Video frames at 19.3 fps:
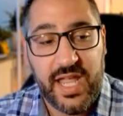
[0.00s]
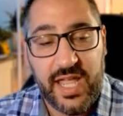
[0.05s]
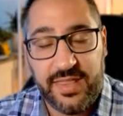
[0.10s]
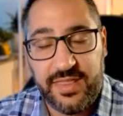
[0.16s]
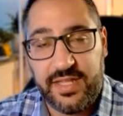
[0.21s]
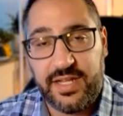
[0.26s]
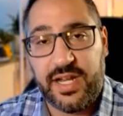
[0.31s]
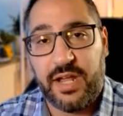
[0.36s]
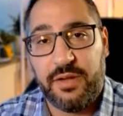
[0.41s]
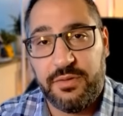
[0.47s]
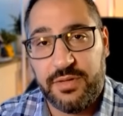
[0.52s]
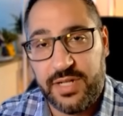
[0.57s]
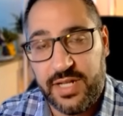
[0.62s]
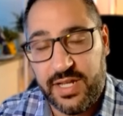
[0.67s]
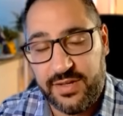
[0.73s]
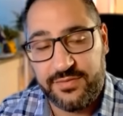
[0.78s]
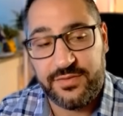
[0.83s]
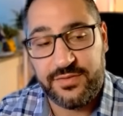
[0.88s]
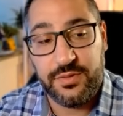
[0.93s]
and then I would
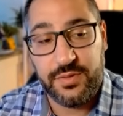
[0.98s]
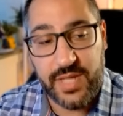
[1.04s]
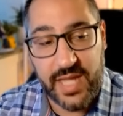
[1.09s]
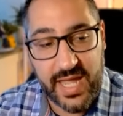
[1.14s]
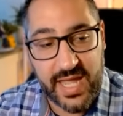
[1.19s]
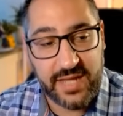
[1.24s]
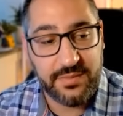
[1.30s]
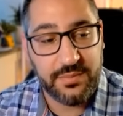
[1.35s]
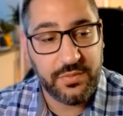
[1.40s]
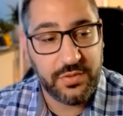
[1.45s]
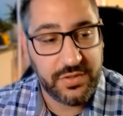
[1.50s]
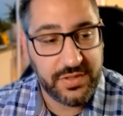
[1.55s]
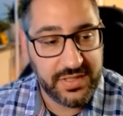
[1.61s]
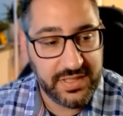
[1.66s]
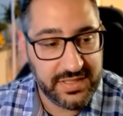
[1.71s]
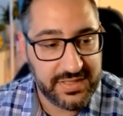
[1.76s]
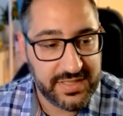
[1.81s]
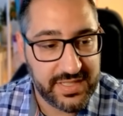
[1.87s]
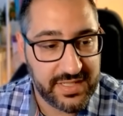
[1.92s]
have to add more
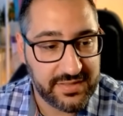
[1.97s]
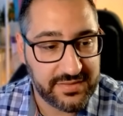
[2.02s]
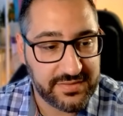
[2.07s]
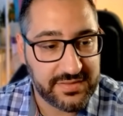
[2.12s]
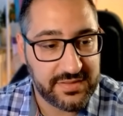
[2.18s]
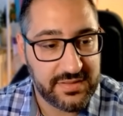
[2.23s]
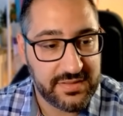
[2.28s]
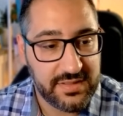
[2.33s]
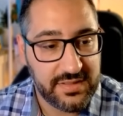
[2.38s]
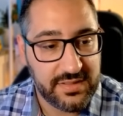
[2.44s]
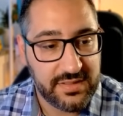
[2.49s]
details.